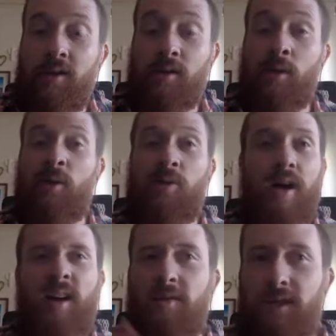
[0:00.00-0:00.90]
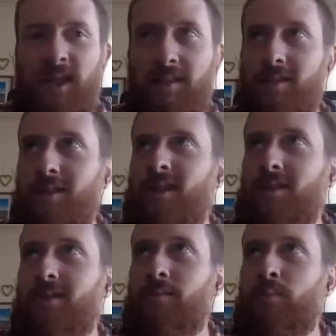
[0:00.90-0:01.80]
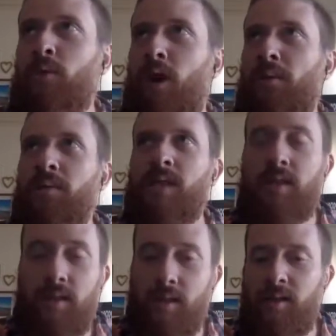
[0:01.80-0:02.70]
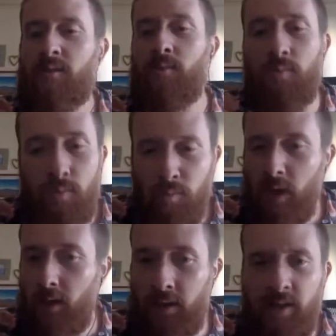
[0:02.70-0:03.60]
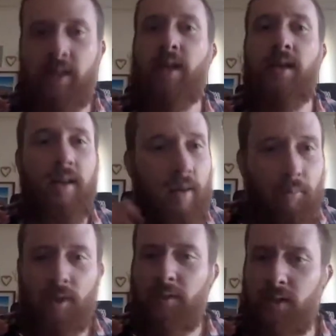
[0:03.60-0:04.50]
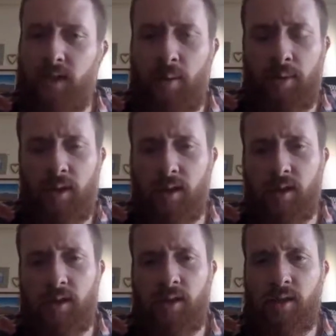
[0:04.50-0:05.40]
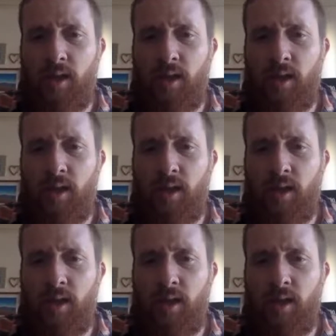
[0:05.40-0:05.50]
So I've seen just problems like this at LinkedIn and at previous companies, and